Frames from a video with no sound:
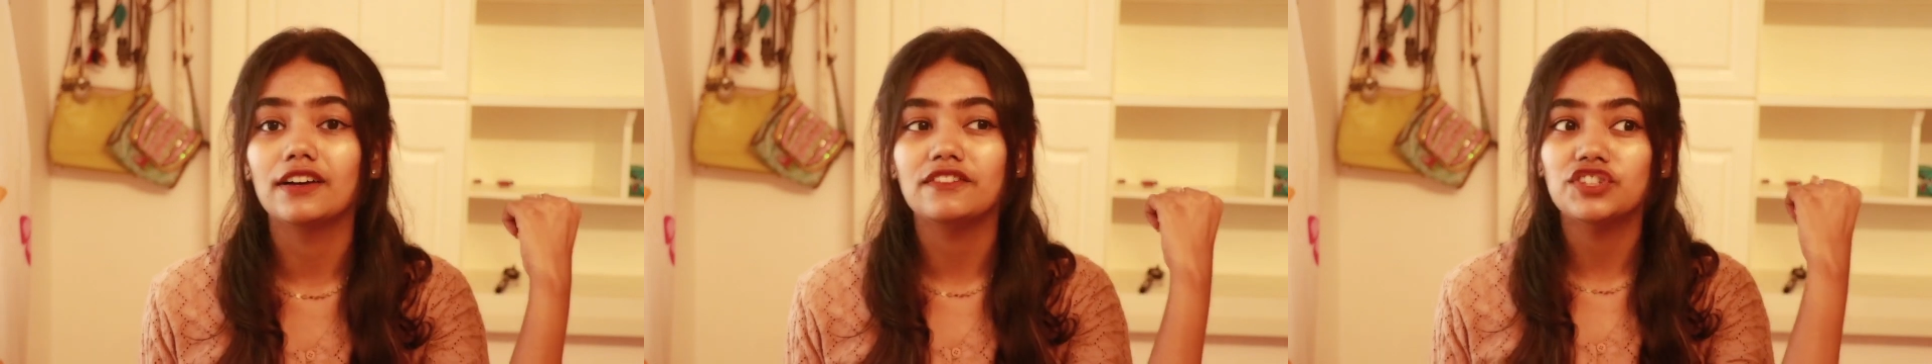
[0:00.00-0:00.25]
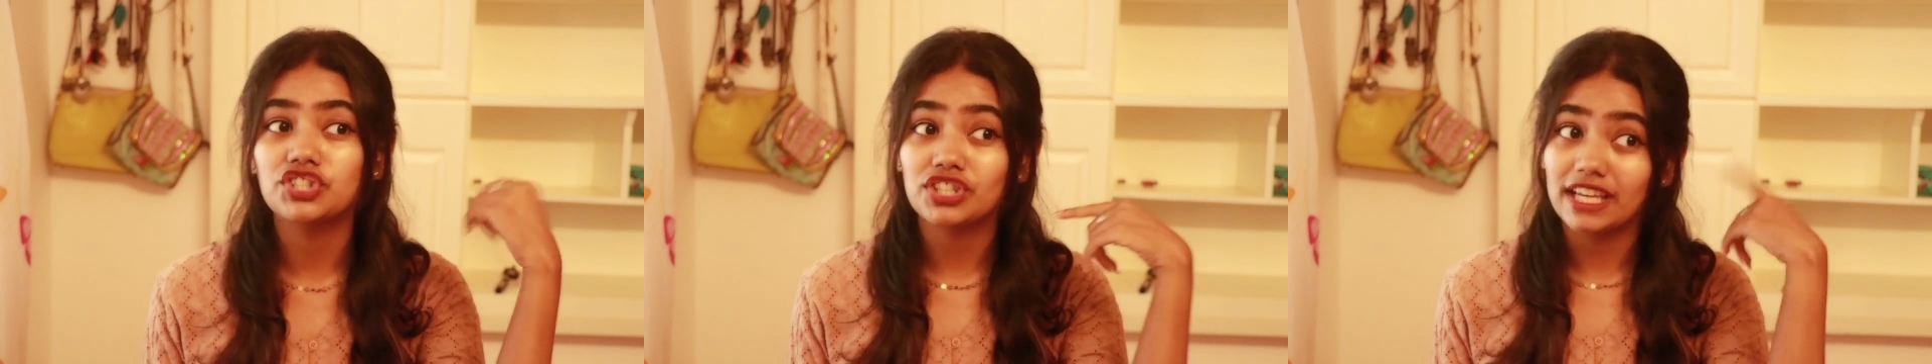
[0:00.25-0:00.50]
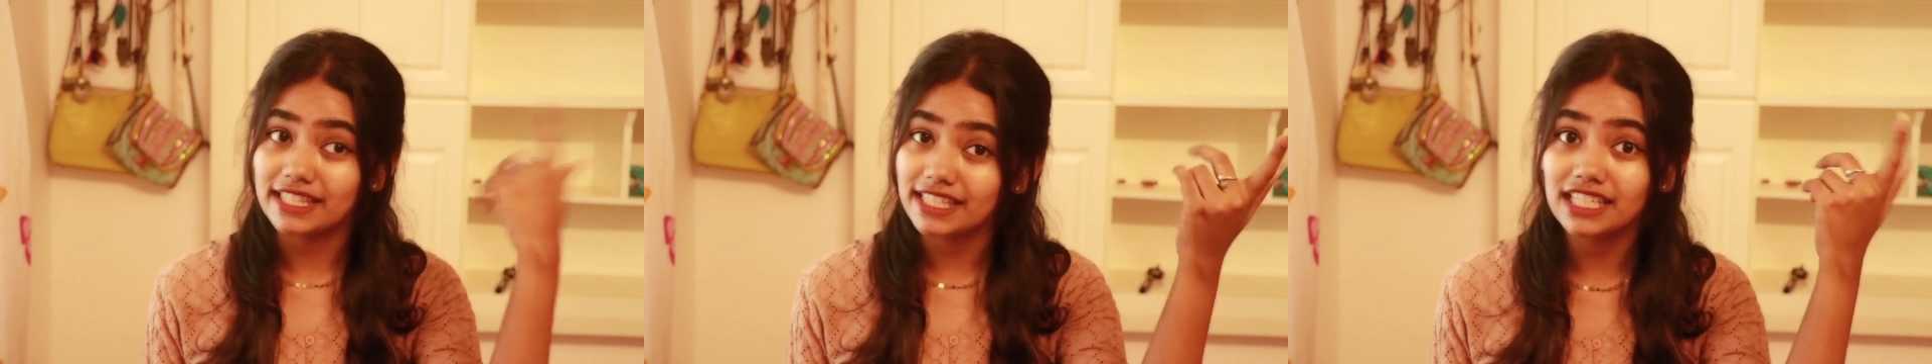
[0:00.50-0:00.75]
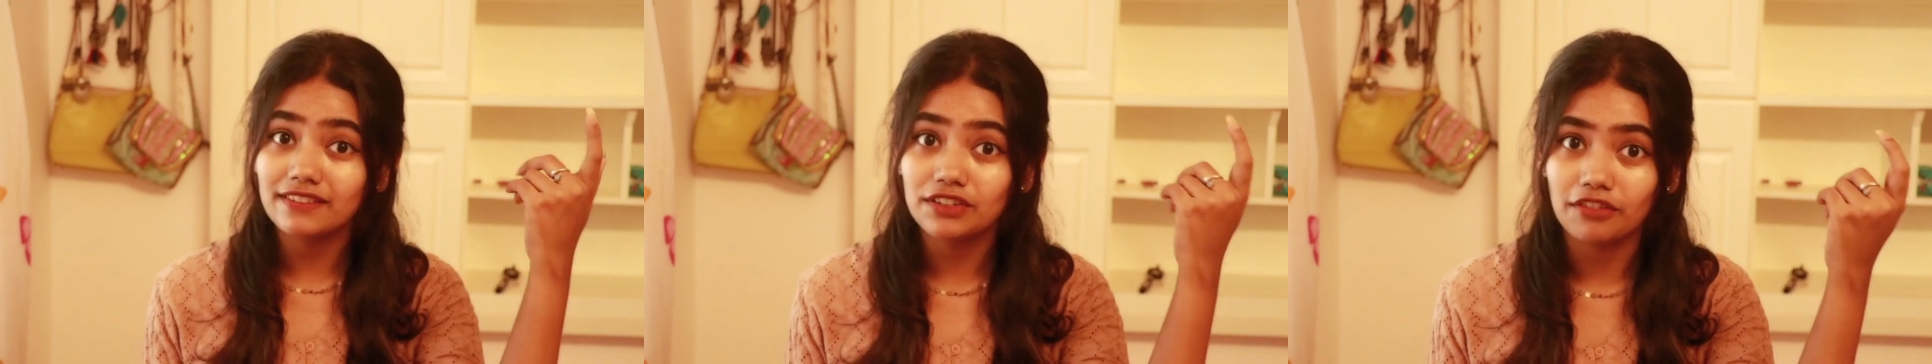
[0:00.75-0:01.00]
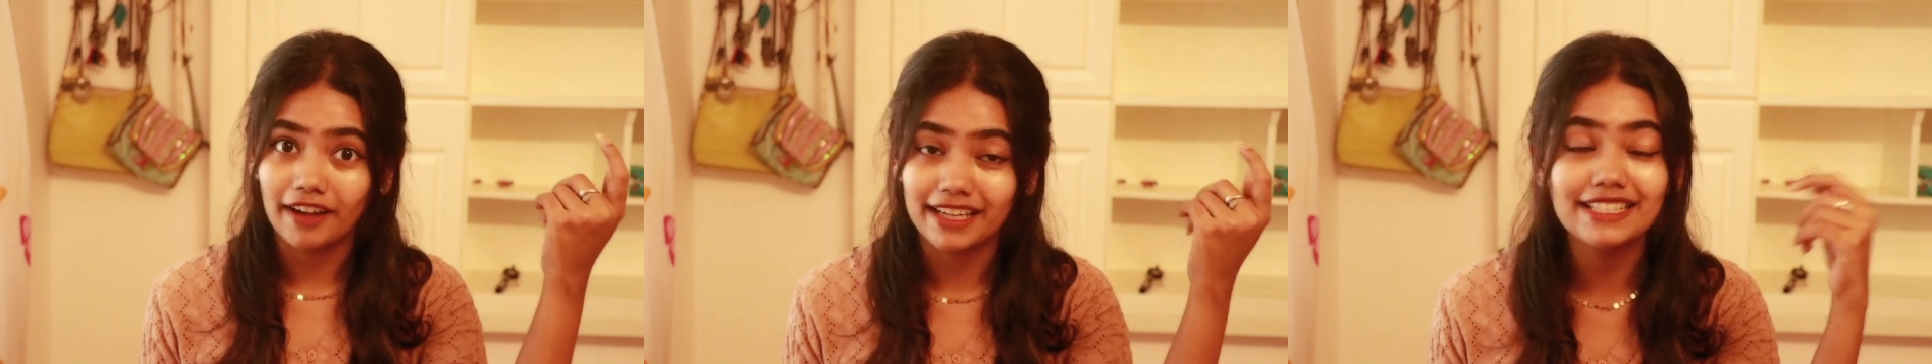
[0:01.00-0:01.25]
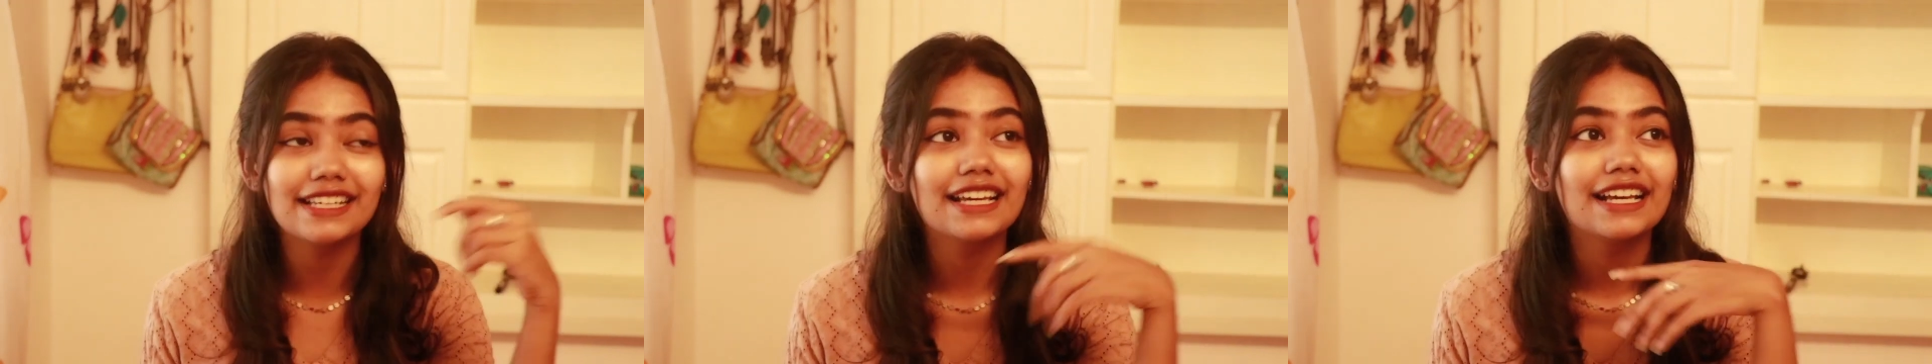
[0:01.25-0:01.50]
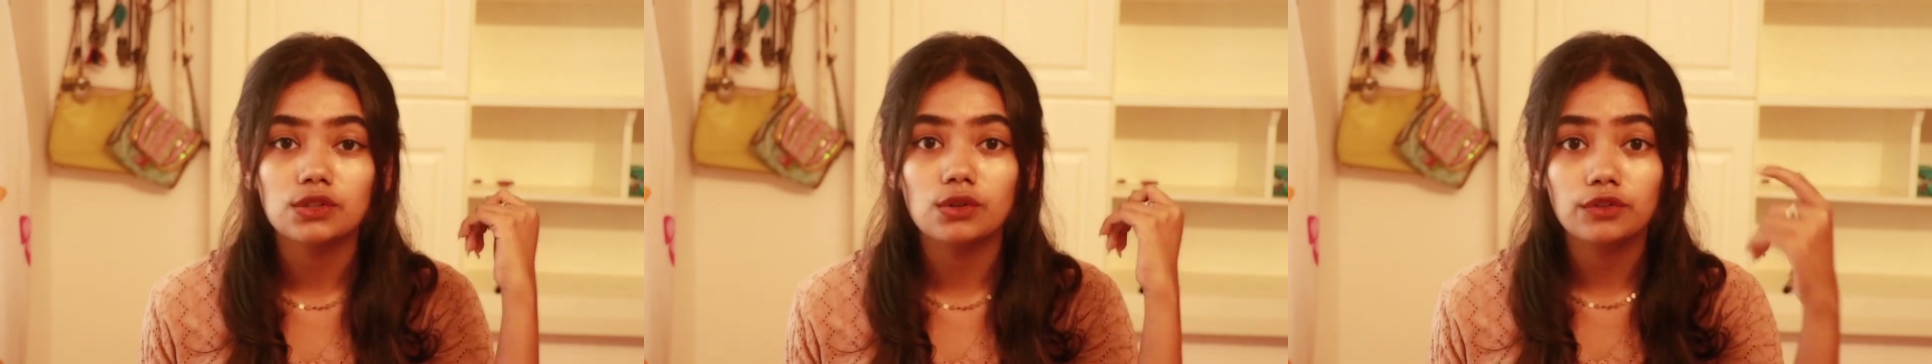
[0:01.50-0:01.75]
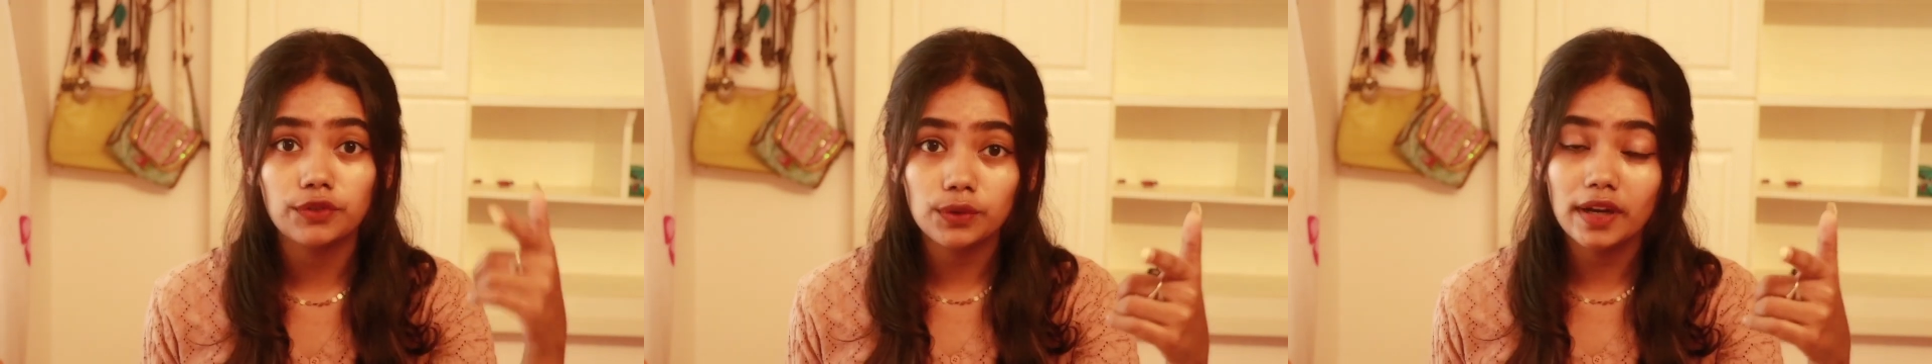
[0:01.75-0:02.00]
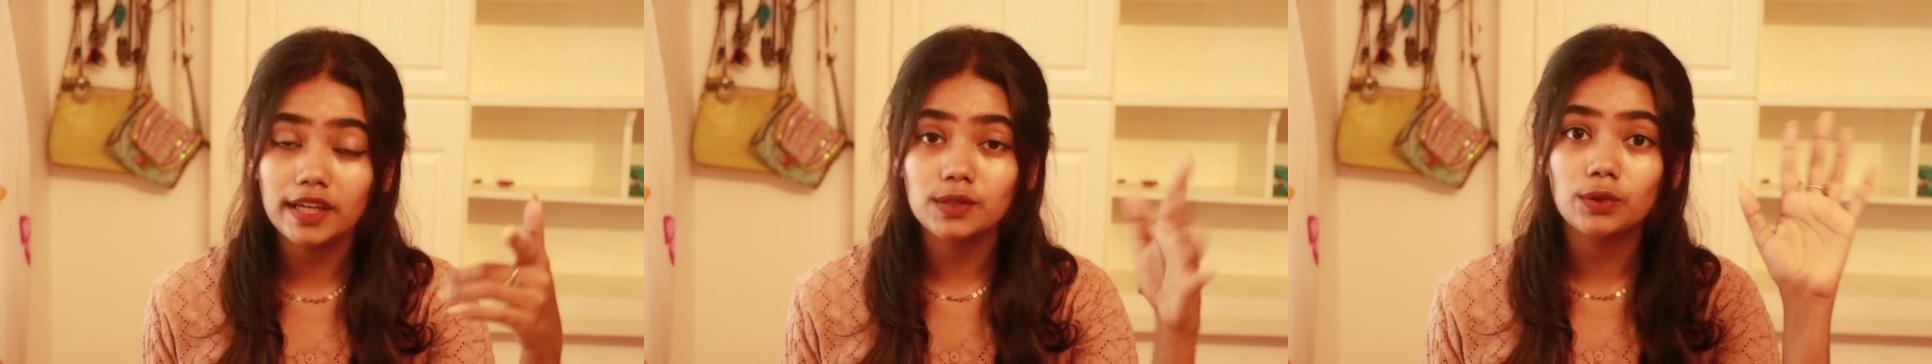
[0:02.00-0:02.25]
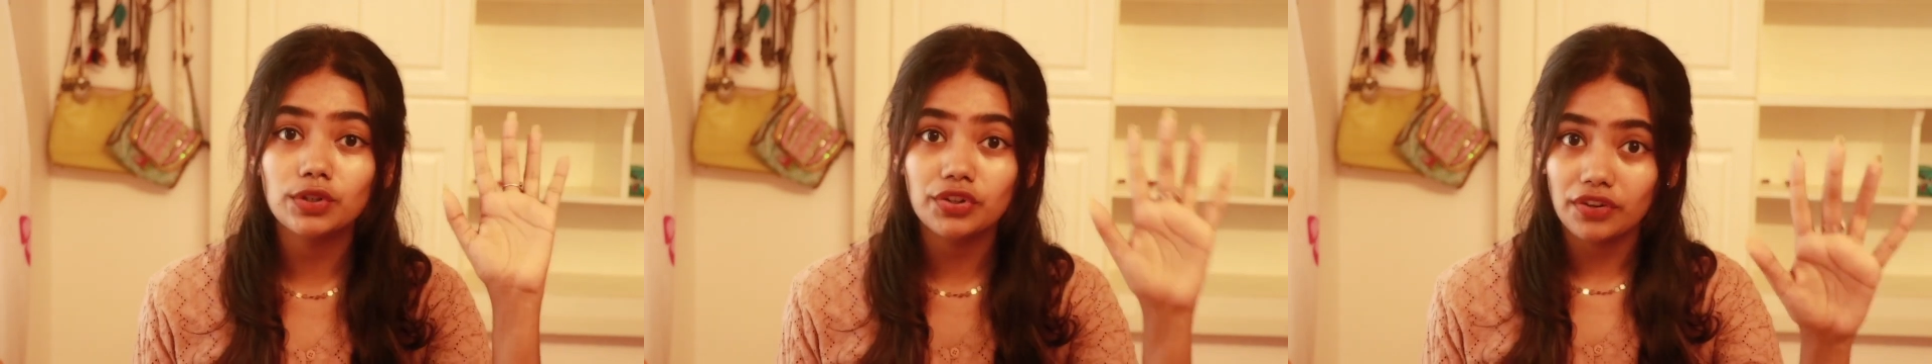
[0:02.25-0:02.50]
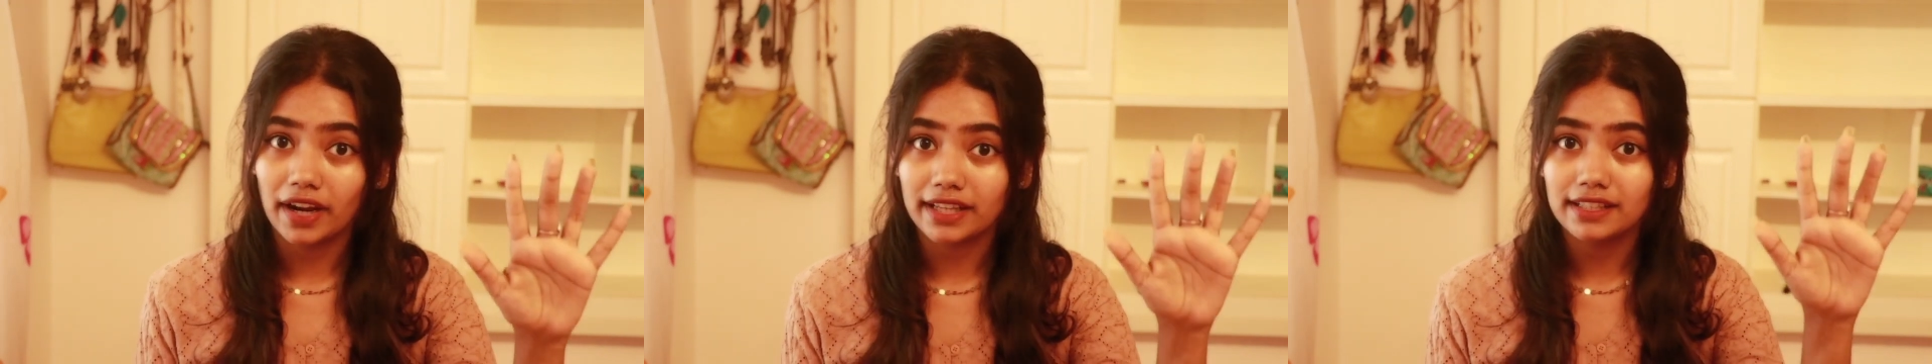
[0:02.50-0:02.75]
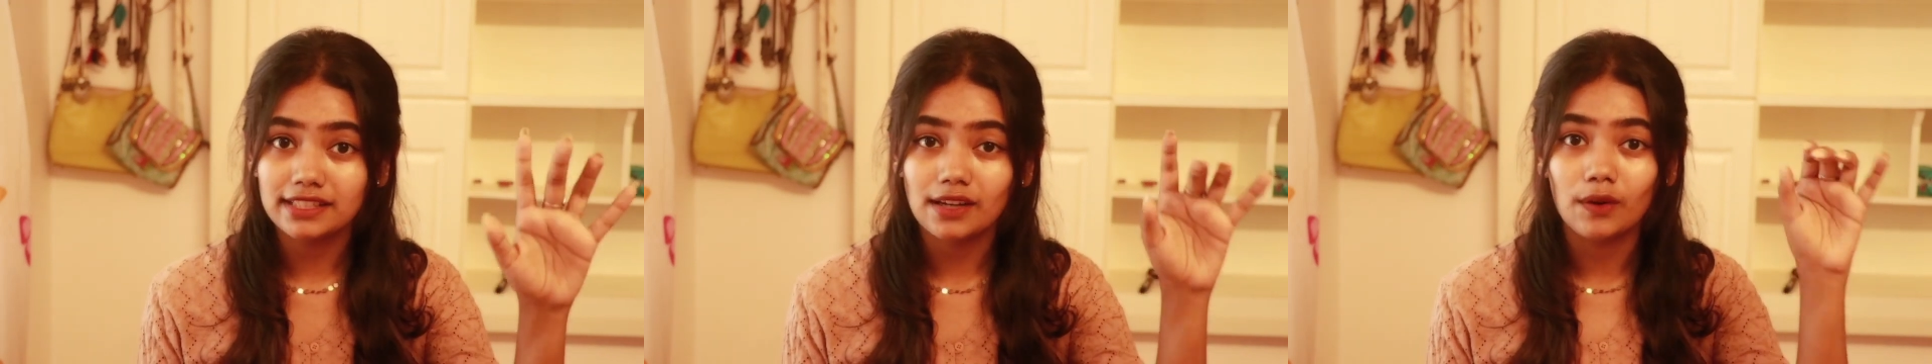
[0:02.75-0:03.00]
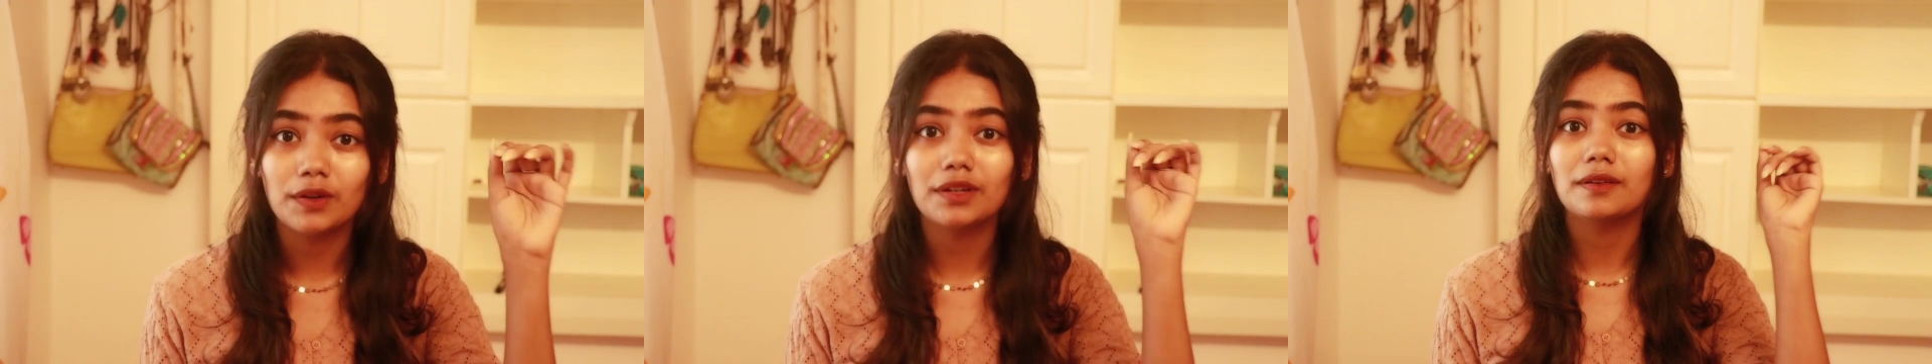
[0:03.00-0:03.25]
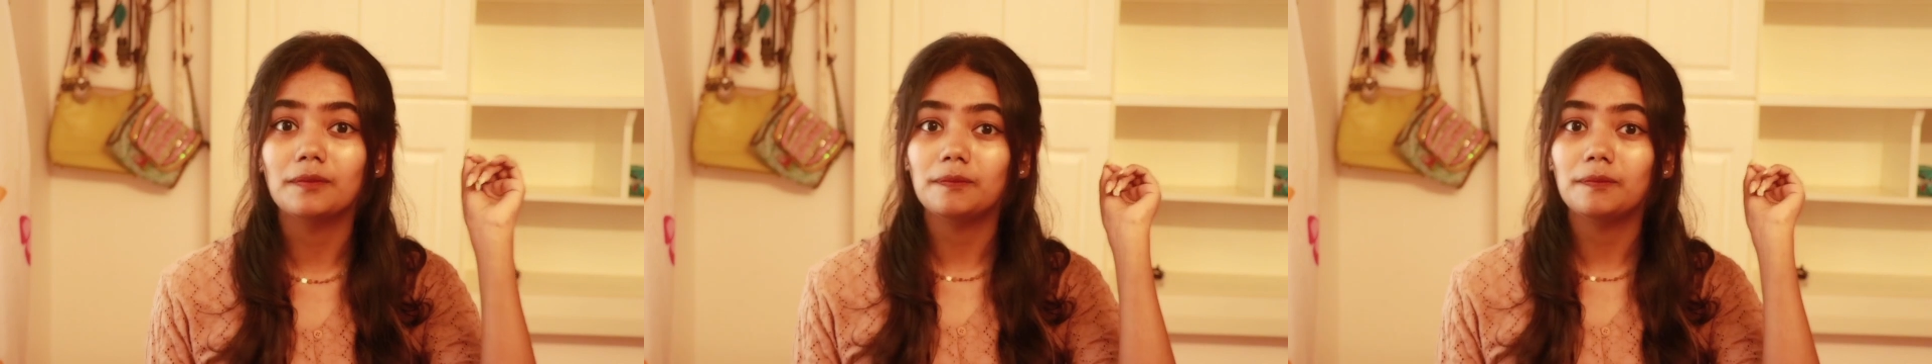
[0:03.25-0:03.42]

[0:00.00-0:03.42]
which isn't even white. So if you guys want to try this out,